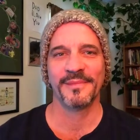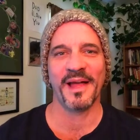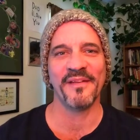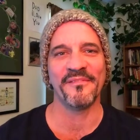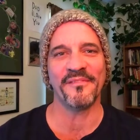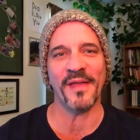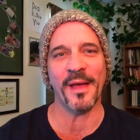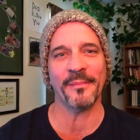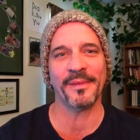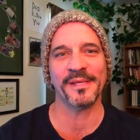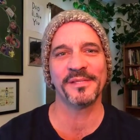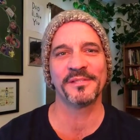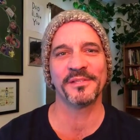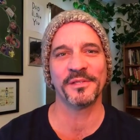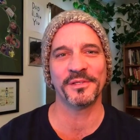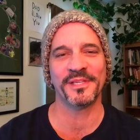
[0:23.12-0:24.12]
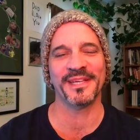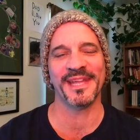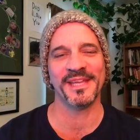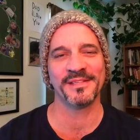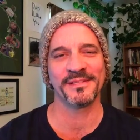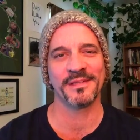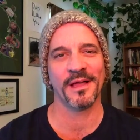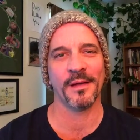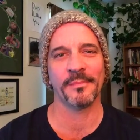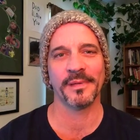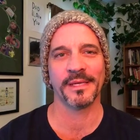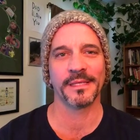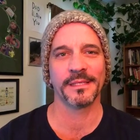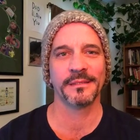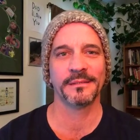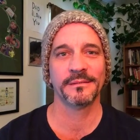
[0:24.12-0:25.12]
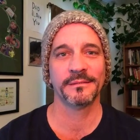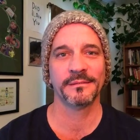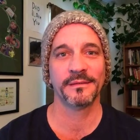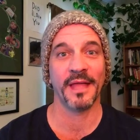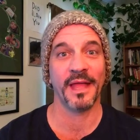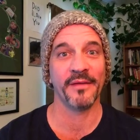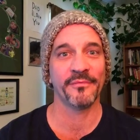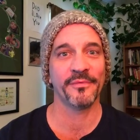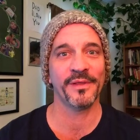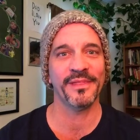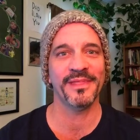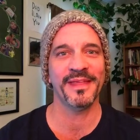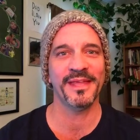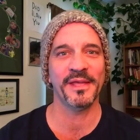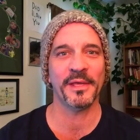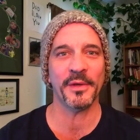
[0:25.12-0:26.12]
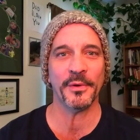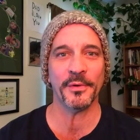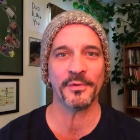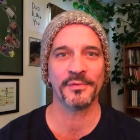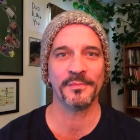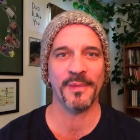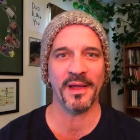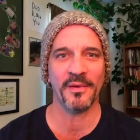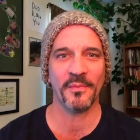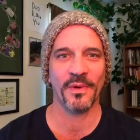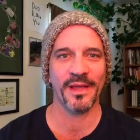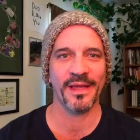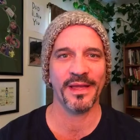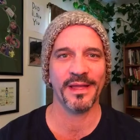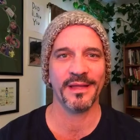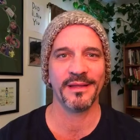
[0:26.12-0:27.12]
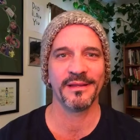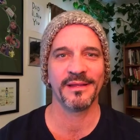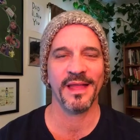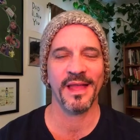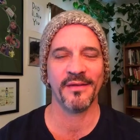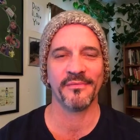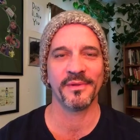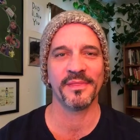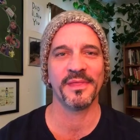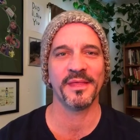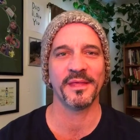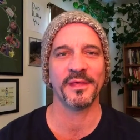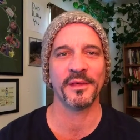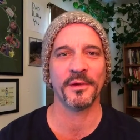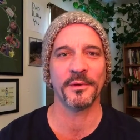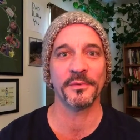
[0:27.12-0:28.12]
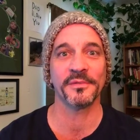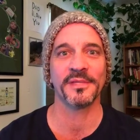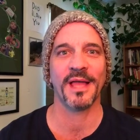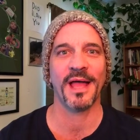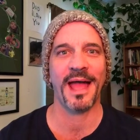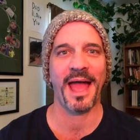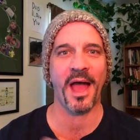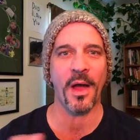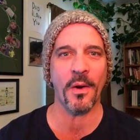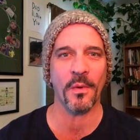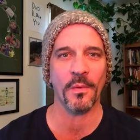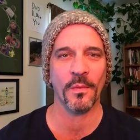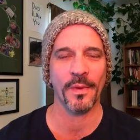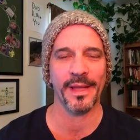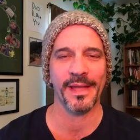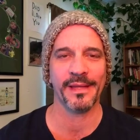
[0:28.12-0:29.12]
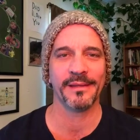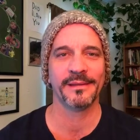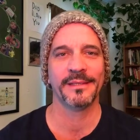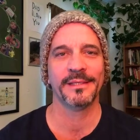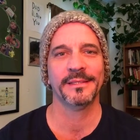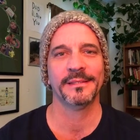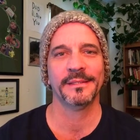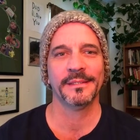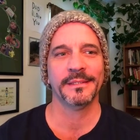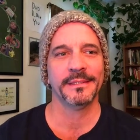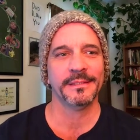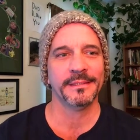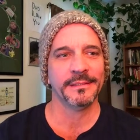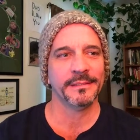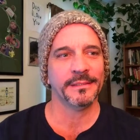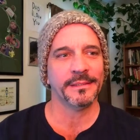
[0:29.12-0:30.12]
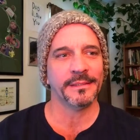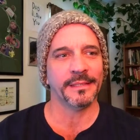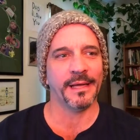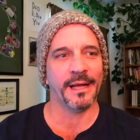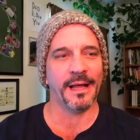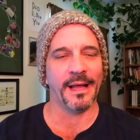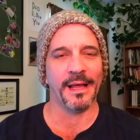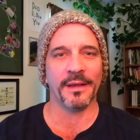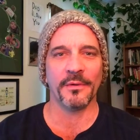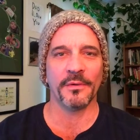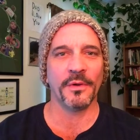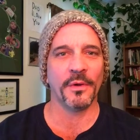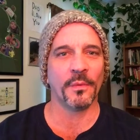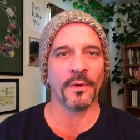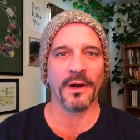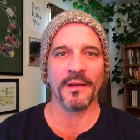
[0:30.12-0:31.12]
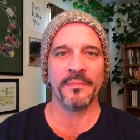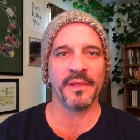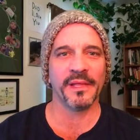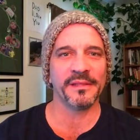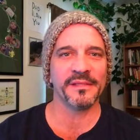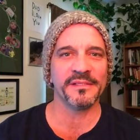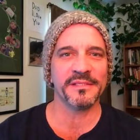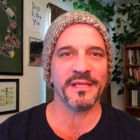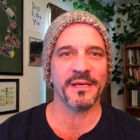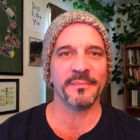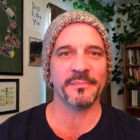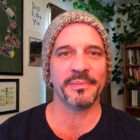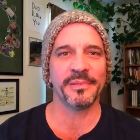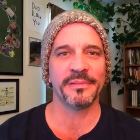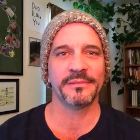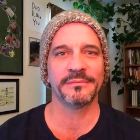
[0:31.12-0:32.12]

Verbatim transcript: Hi, family. So today's topic everything goes my way, everything goes our way. I don't know where I picked this up.